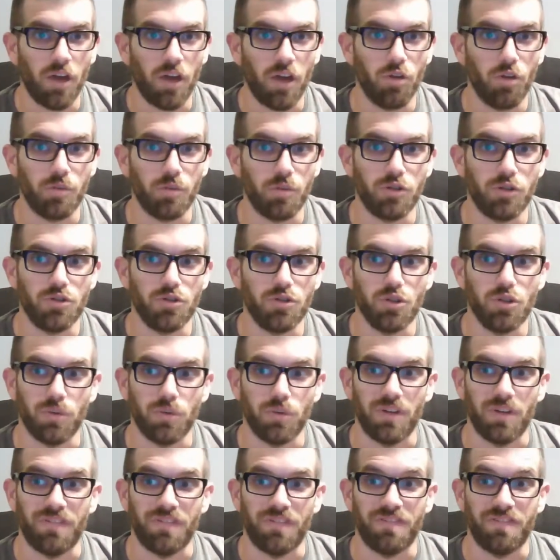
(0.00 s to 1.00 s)
hope you're
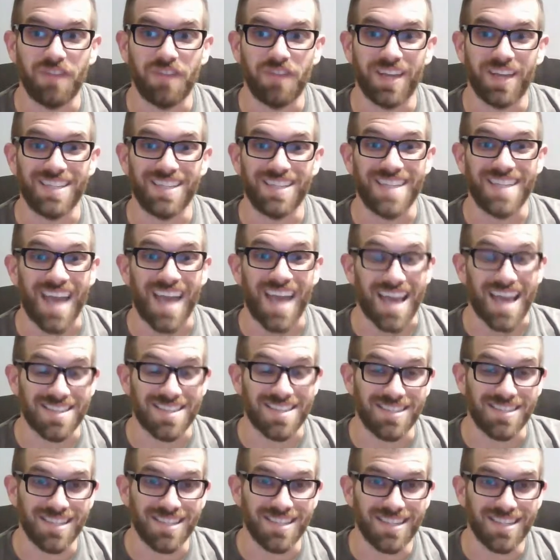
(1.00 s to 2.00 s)
doing
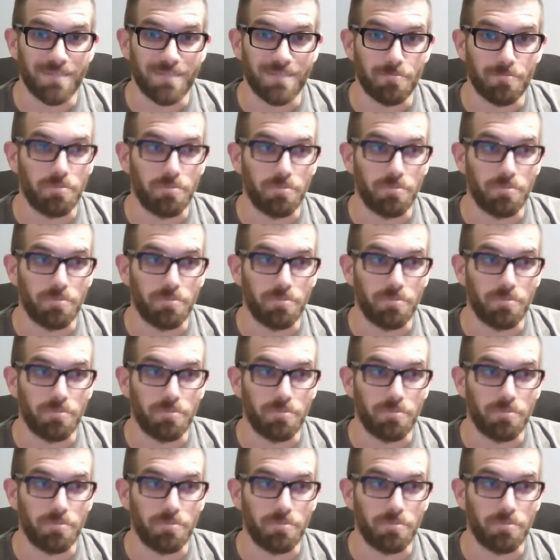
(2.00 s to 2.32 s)
fantastic.